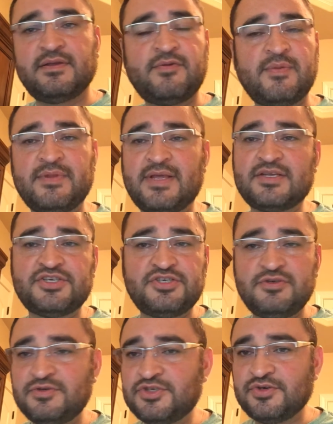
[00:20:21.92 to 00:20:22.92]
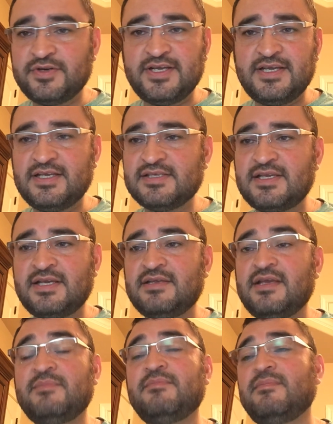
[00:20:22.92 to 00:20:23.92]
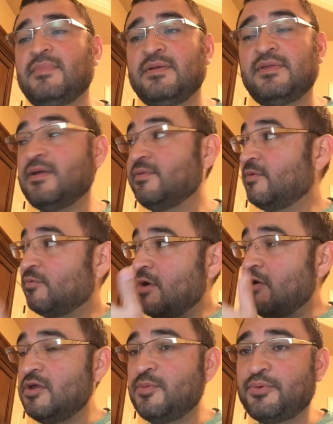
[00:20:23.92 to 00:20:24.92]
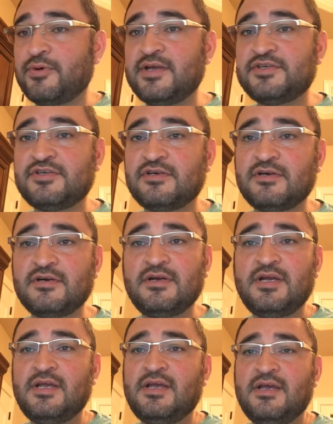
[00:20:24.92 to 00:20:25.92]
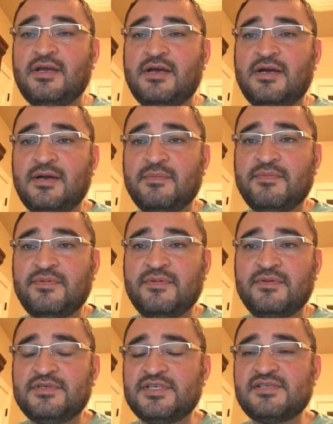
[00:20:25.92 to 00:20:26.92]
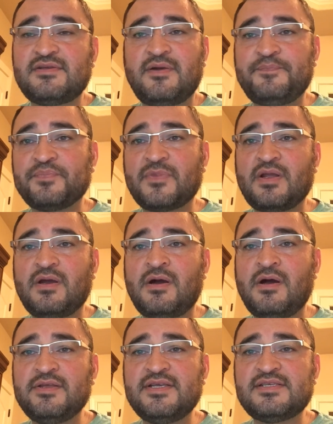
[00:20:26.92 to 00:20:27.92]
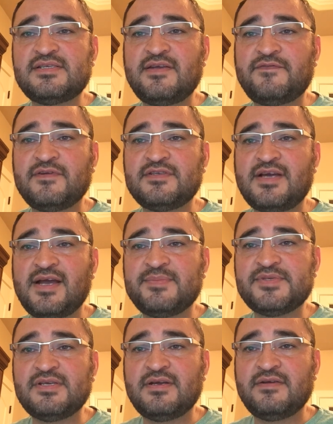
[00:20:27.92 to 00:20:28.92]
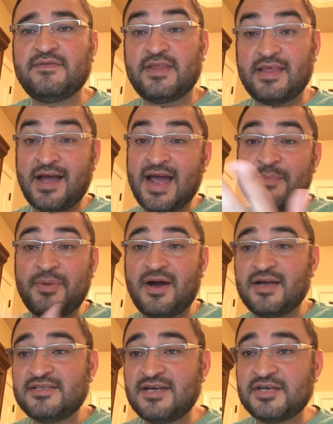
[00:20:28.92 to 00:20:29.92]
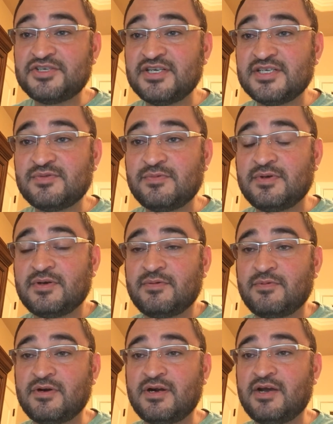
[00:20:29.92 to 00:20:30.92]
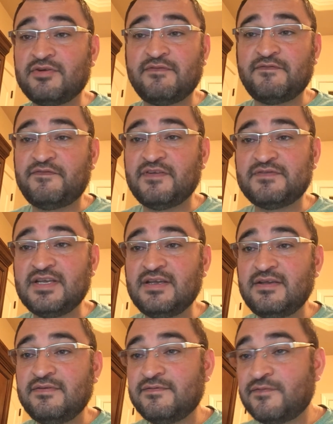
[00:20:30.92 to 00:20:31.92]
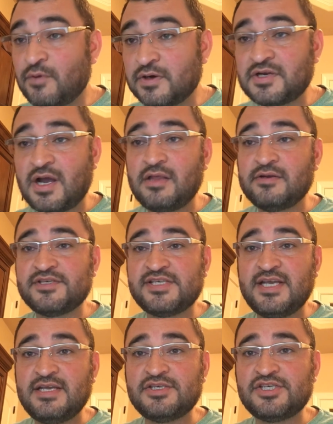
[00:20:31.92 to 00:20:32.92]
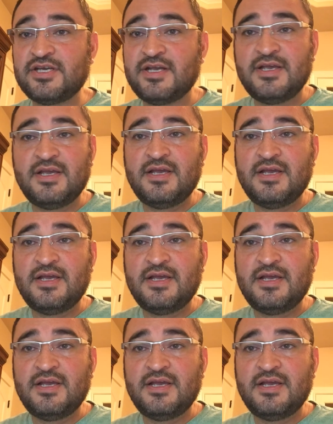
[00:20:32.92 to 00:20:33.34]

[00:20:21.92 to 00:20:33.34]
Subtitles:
Equipment like shoe trees and the Rolo printer, just all these different types of the iPod touches were $154 each.